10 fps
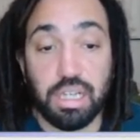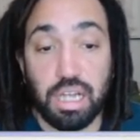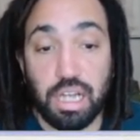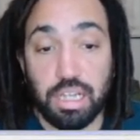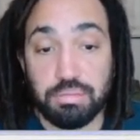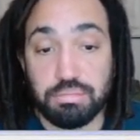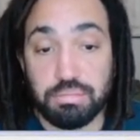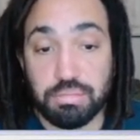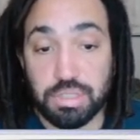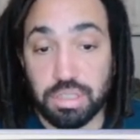Um,
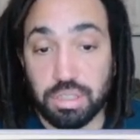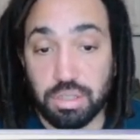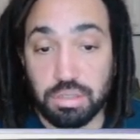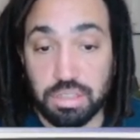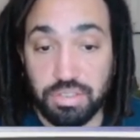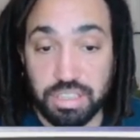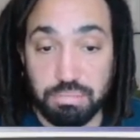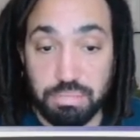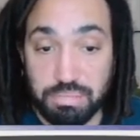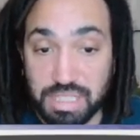so the cost of each
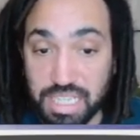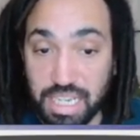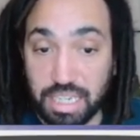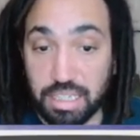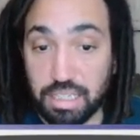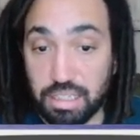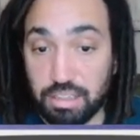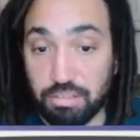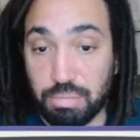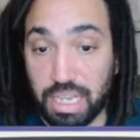tin
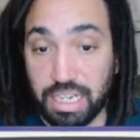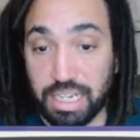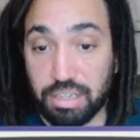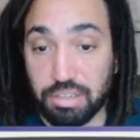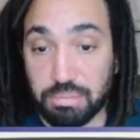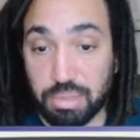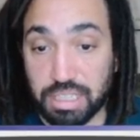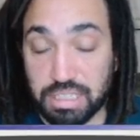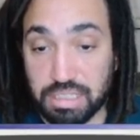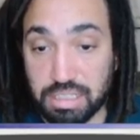of paint increased by
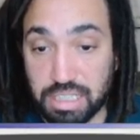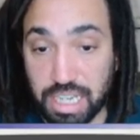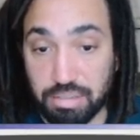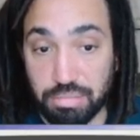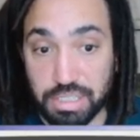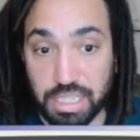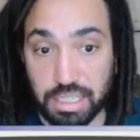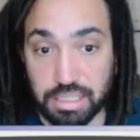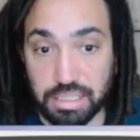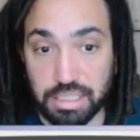10%.